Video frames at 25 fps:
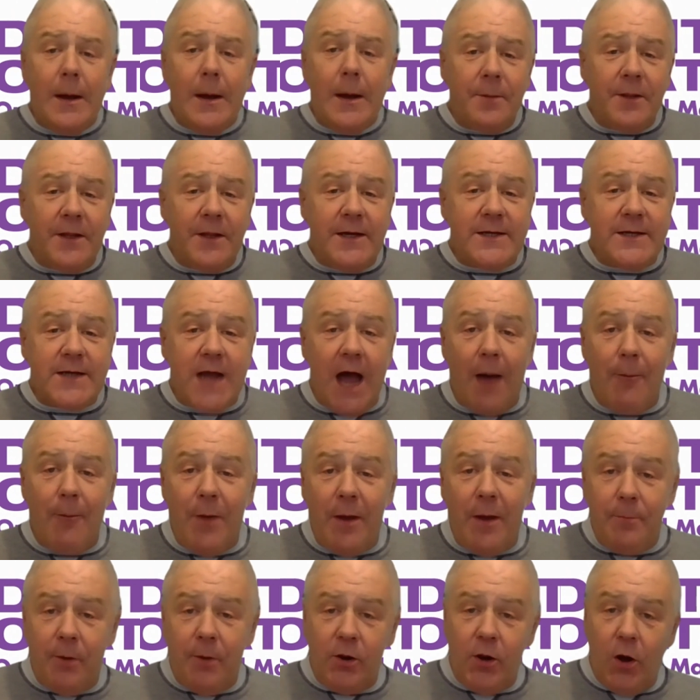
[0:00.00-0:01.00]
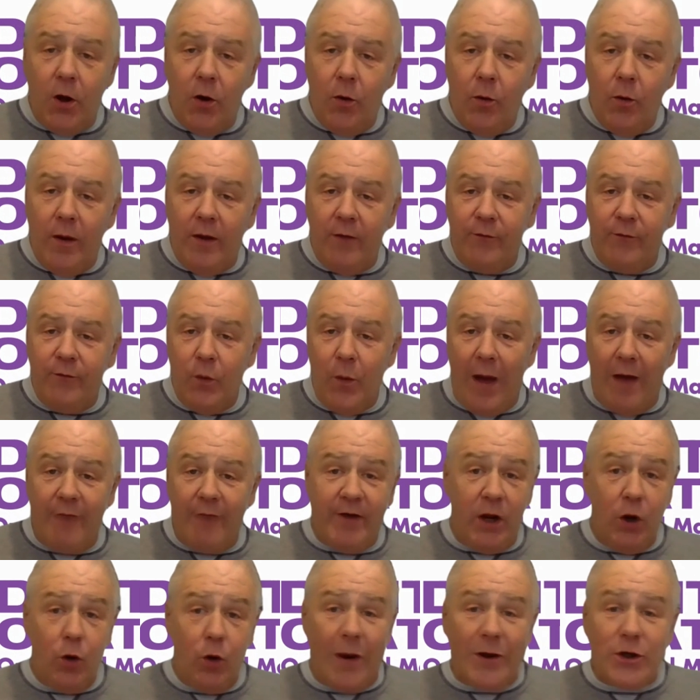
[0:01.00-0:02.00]
Please comment below if you have
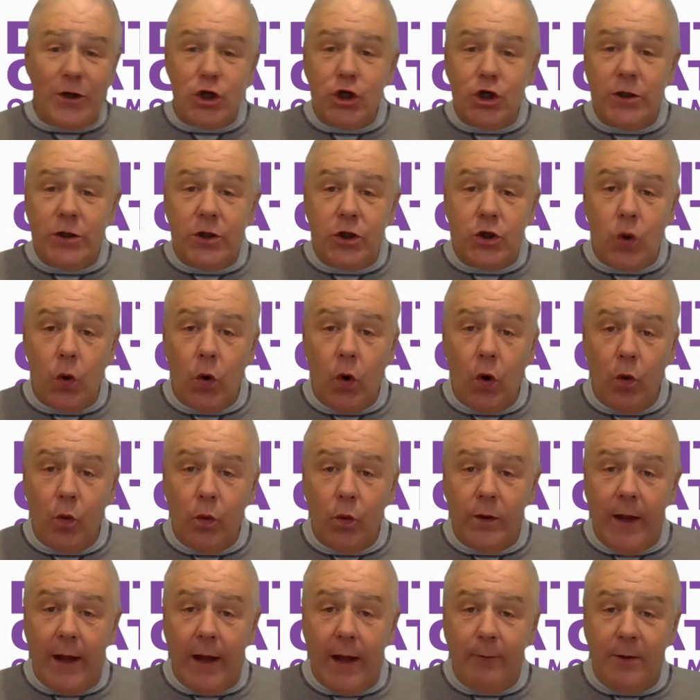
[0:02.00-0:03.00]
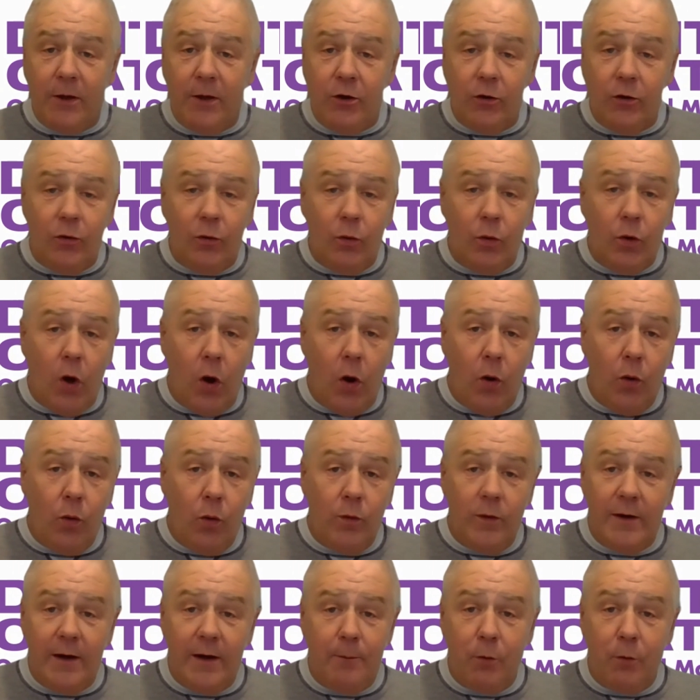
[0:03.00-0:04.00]
any questions or would like me to go
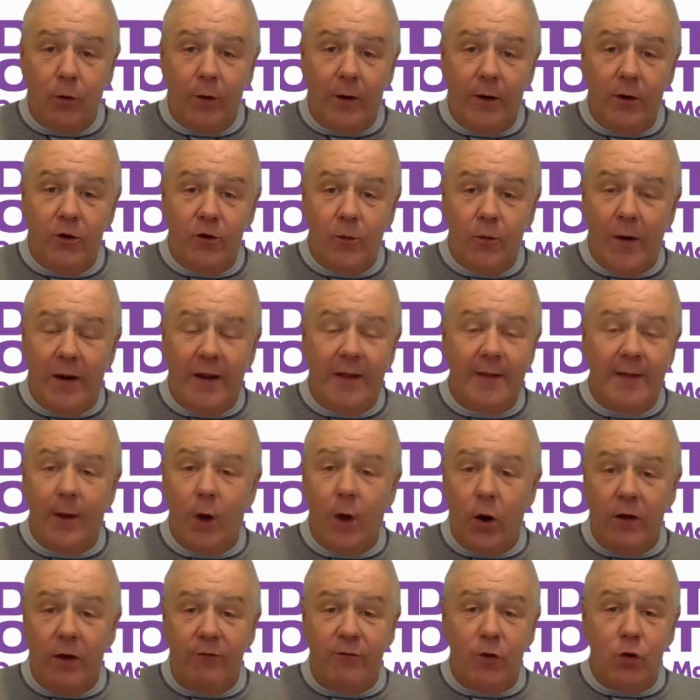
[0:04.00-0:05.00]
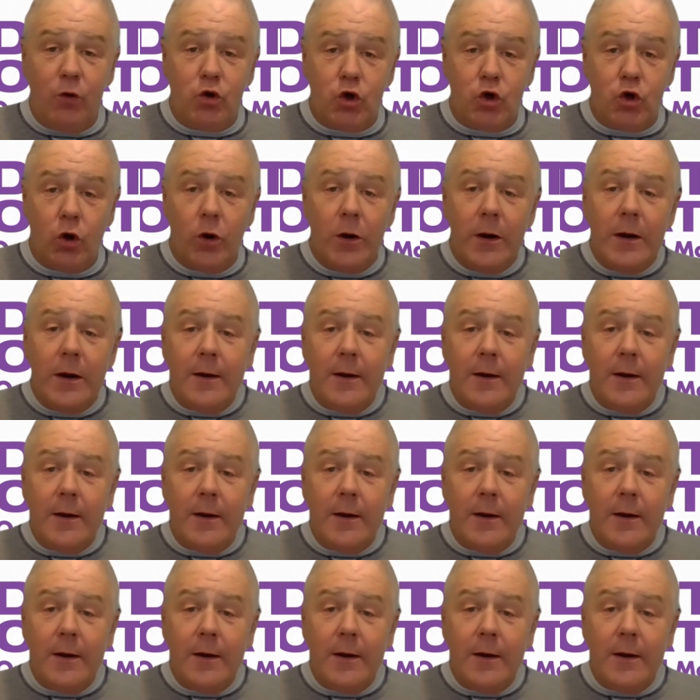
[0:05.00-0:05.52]
deeper into anything on a future